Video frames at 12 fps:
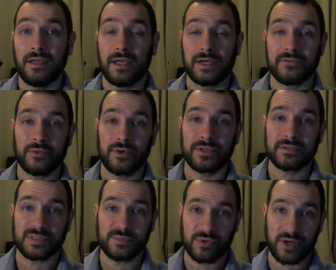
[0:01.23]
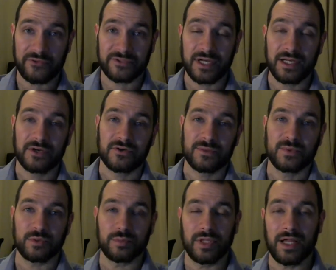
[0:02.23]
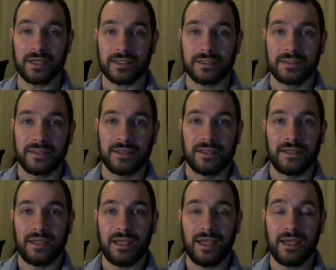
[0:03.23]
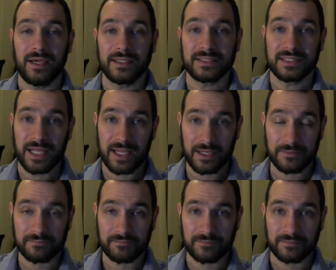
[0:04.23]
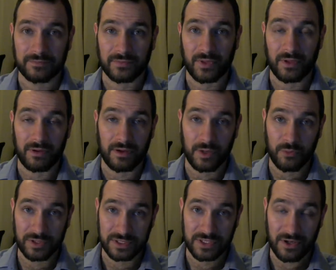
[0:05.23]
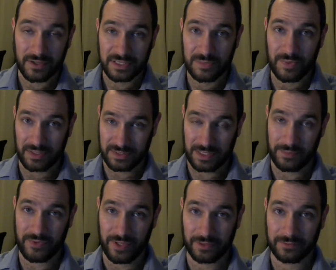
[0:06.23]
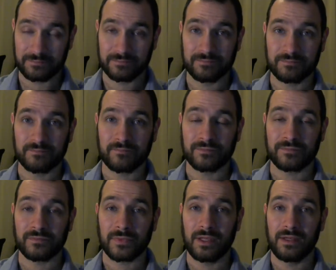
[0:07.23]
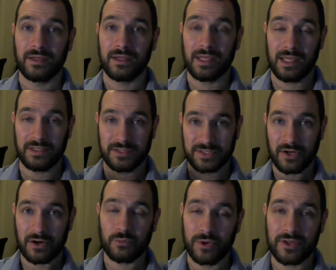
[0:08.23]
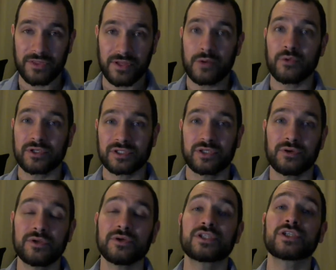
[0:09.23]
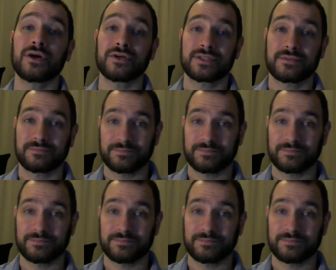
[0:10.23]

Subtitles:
Hey everyone, it's Brian with TINYCRYPTOBLOG, and today I want to talk to you about something, and to start with it I want to show you a chart.